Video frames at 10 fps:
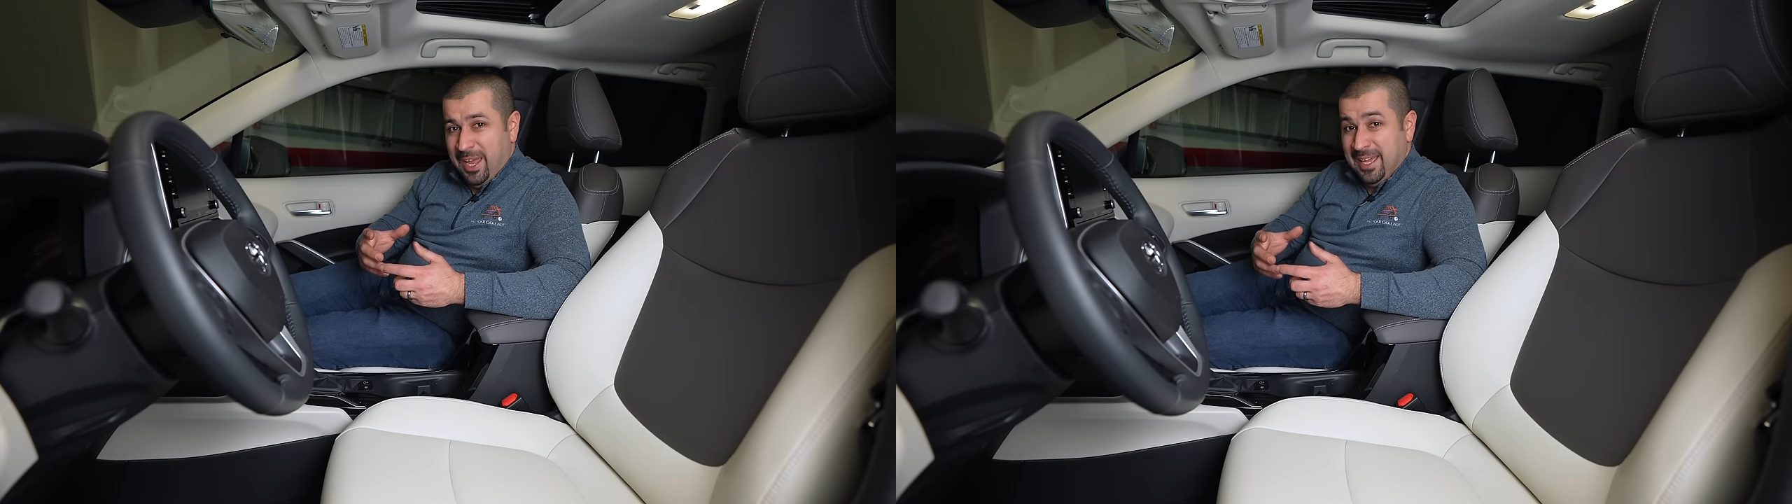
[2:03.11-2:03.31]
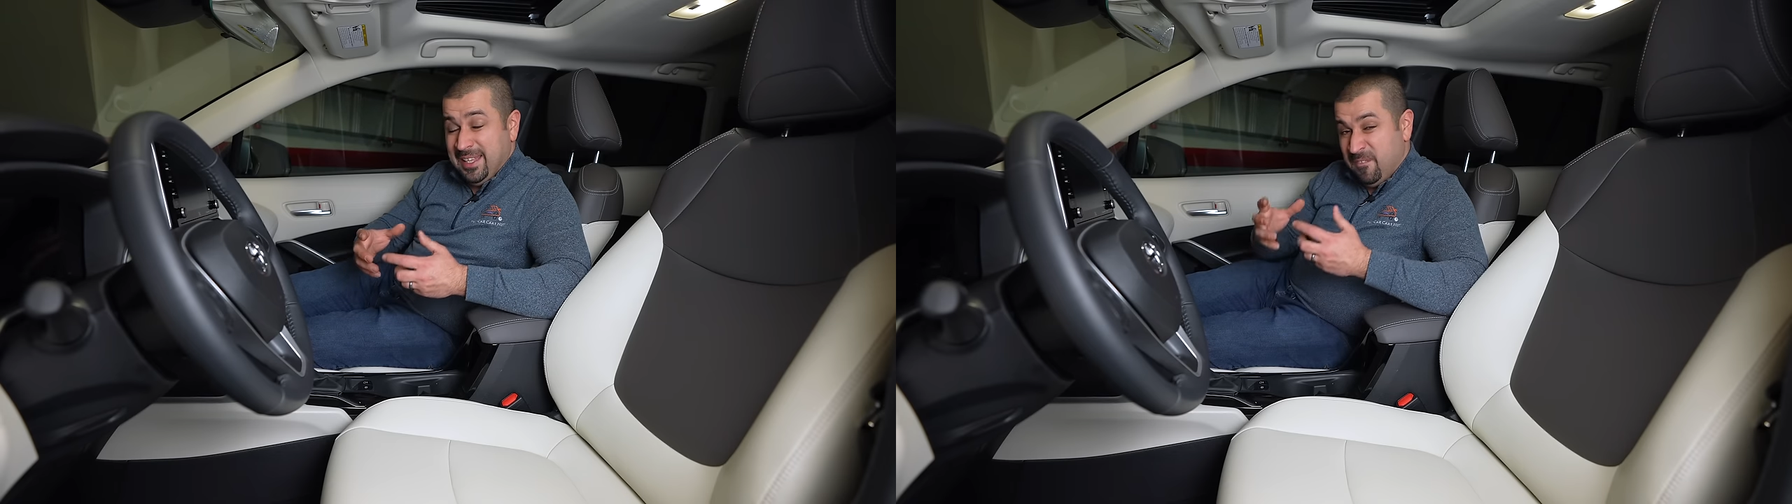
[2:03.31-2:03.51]

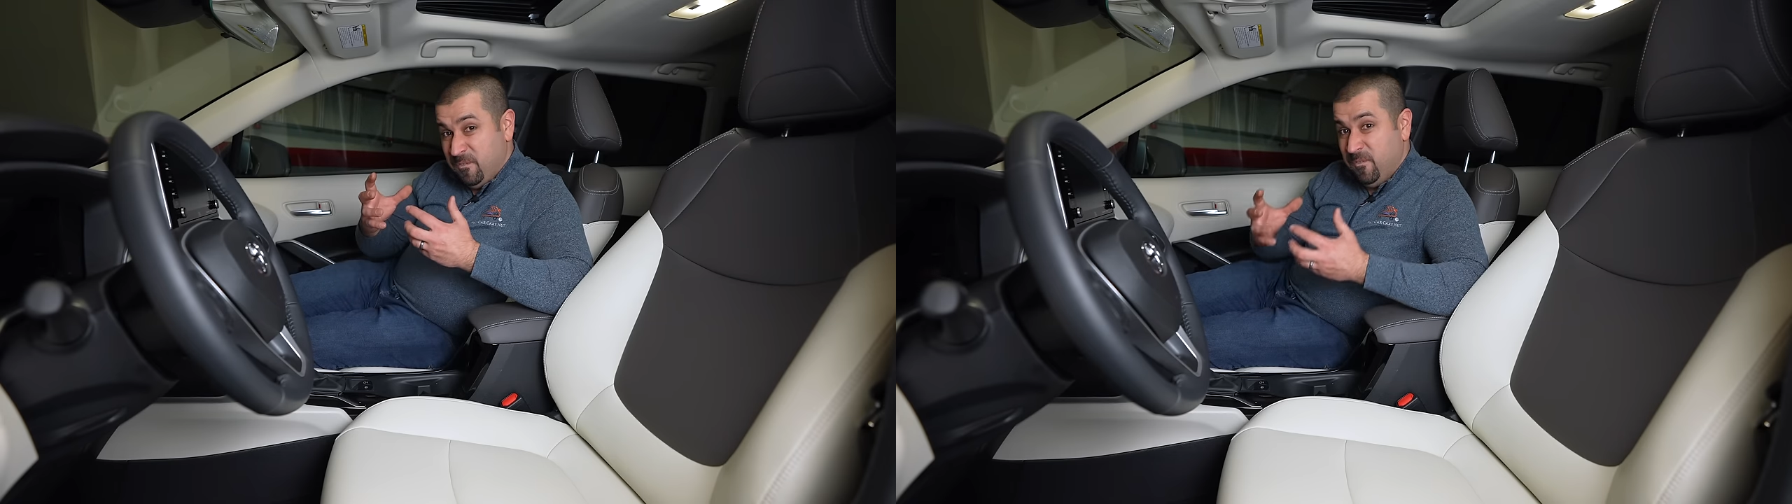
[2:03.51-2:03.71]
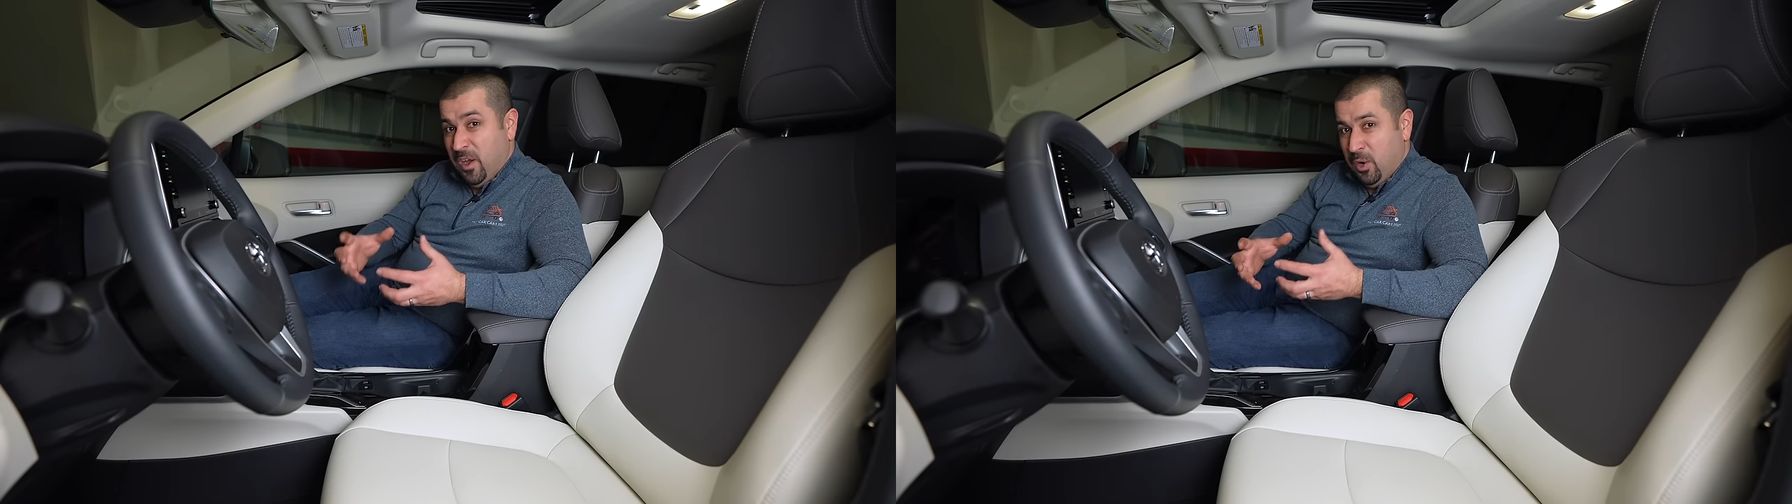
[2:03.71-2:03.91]
at a
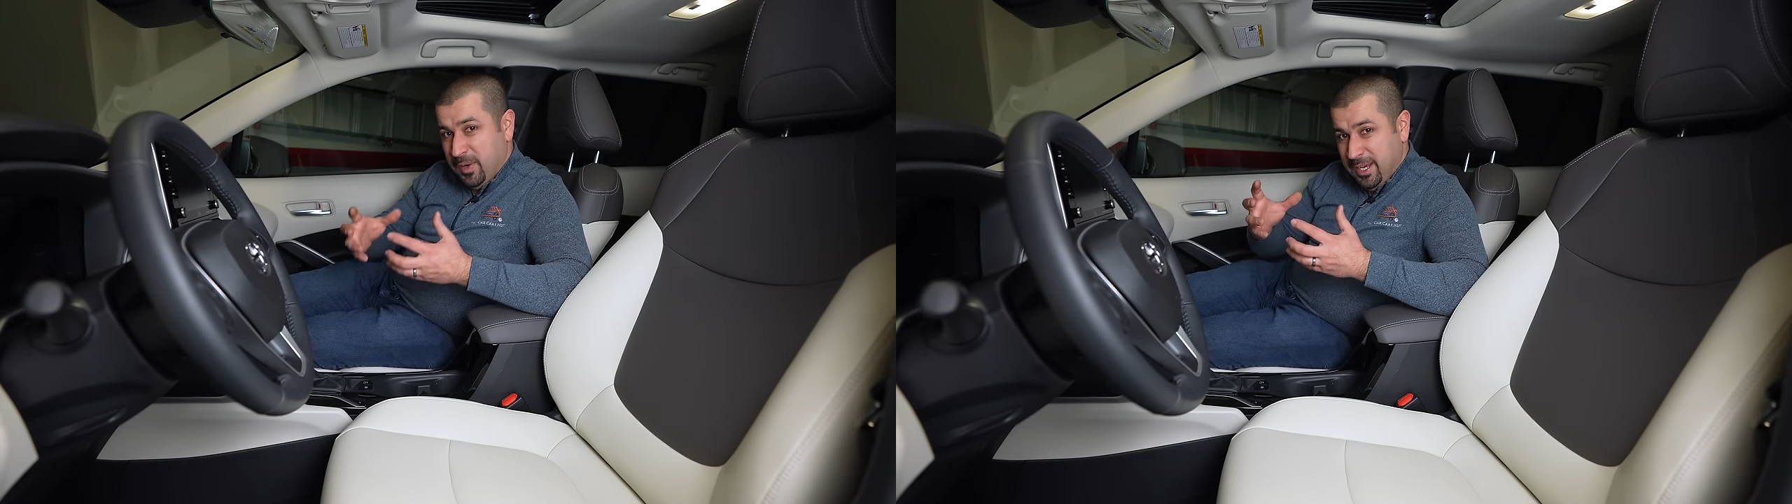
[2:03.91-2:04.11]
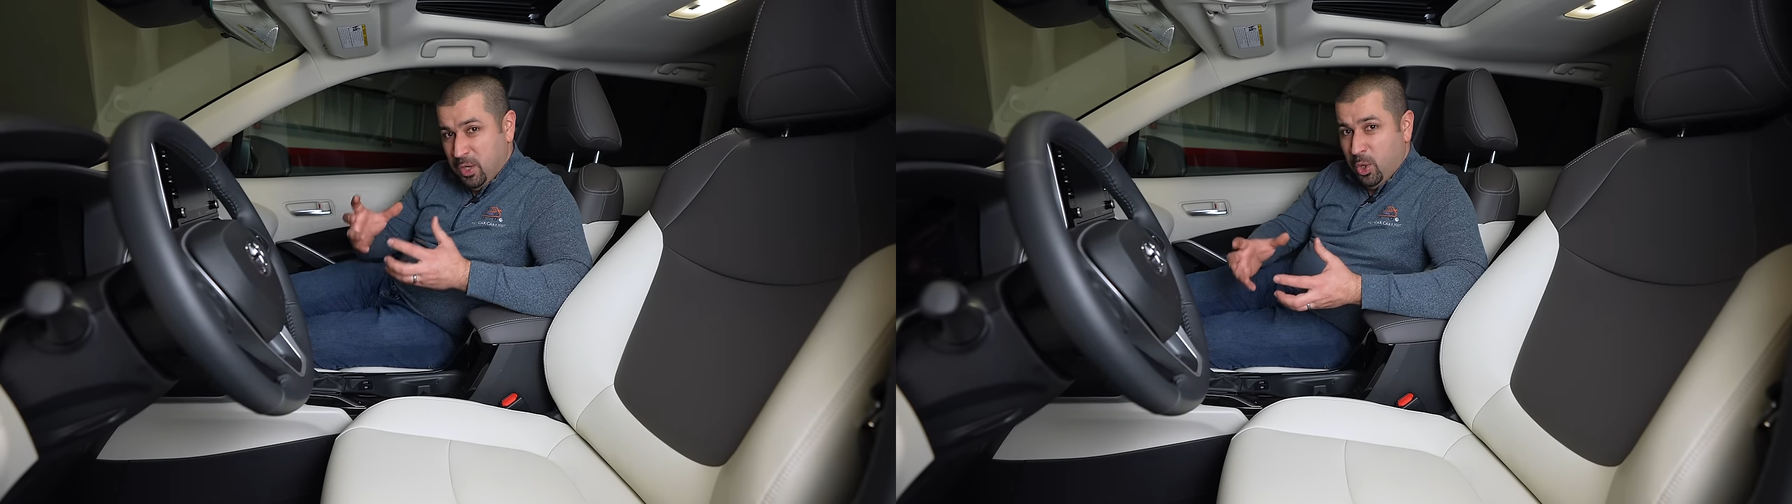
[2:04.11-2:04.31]

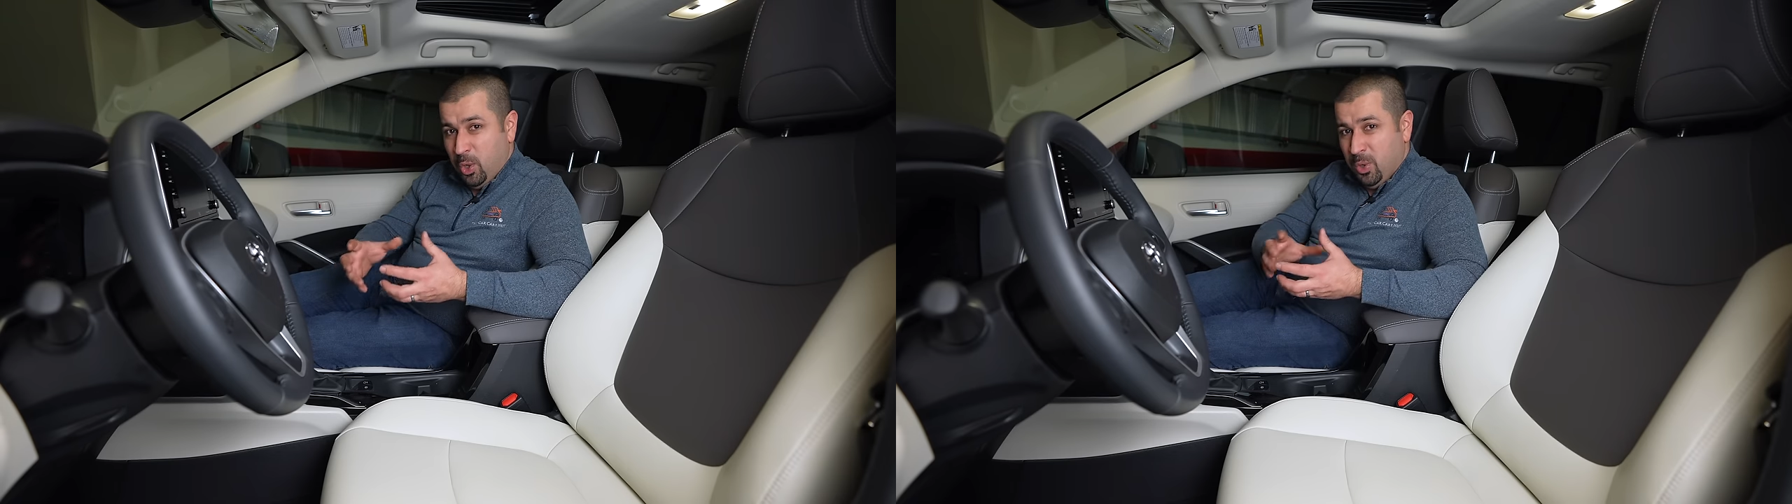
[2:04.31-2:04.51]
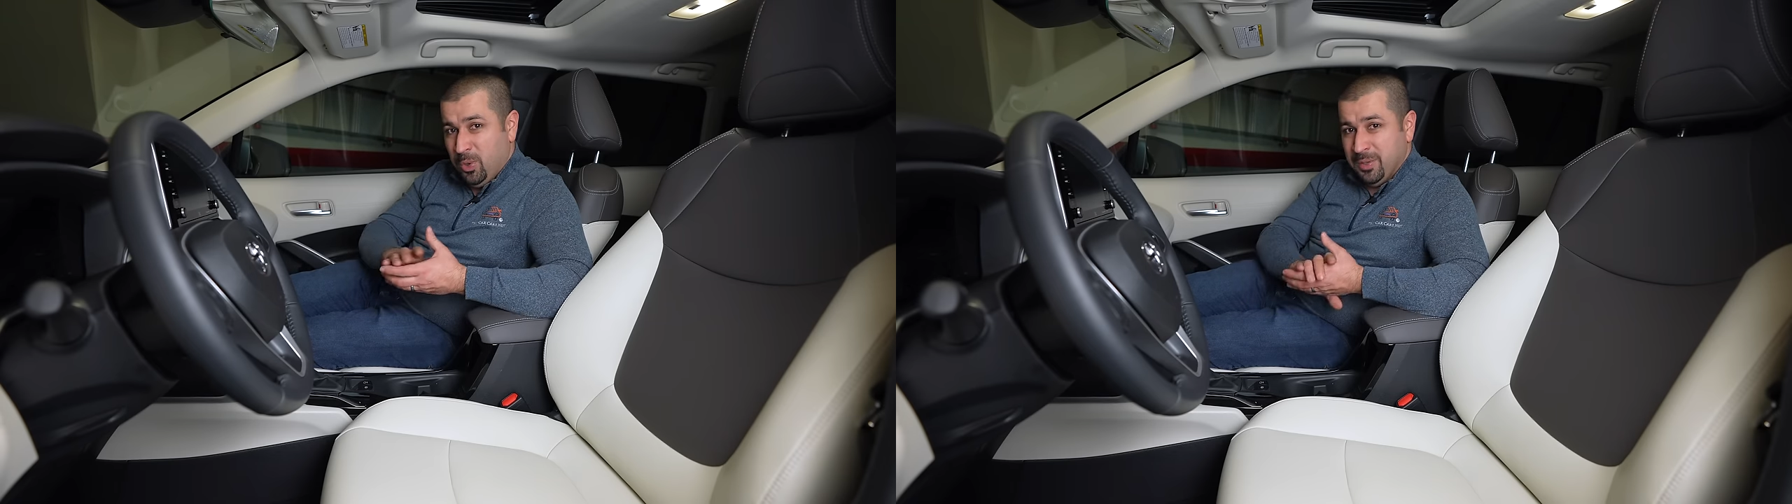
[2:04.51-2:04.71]
very
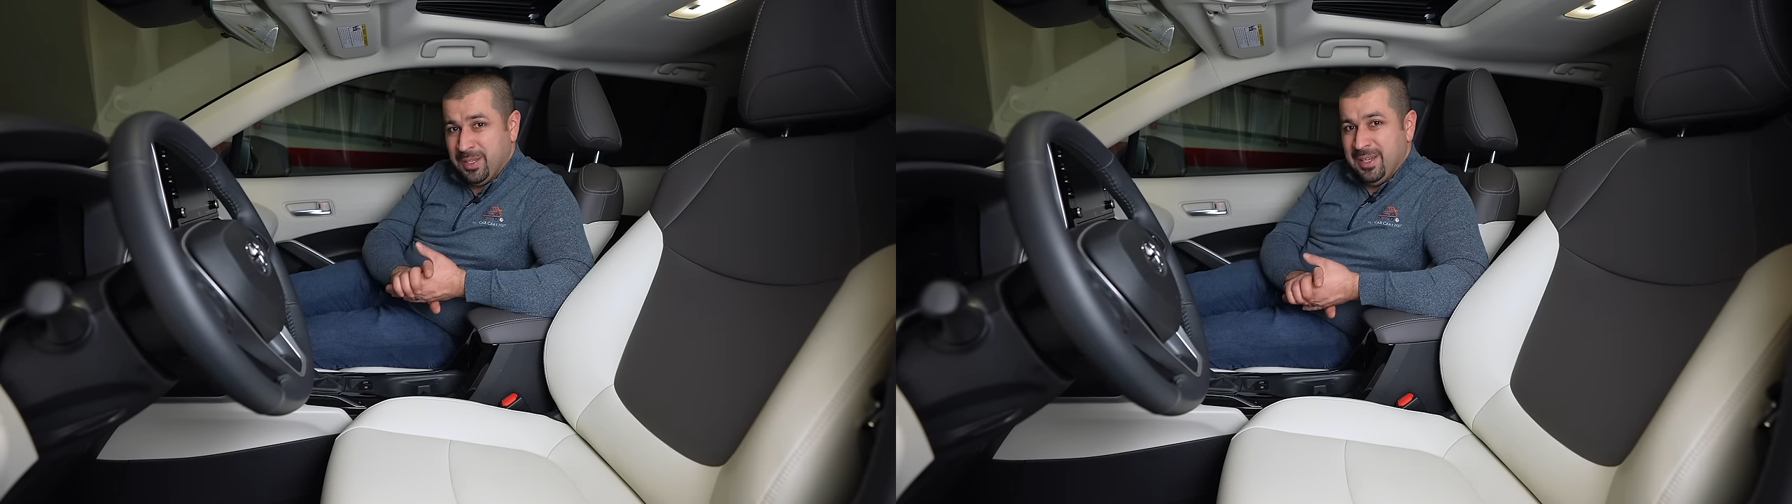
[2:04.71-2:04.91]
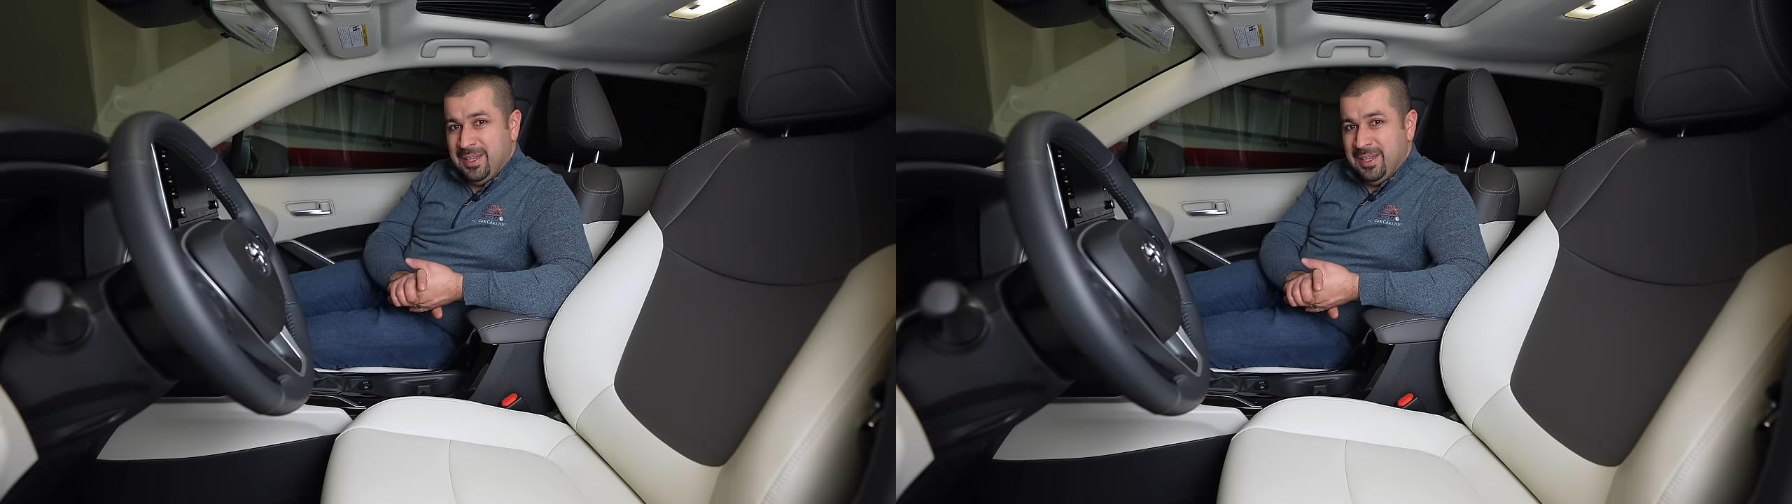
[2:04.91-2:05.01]
cold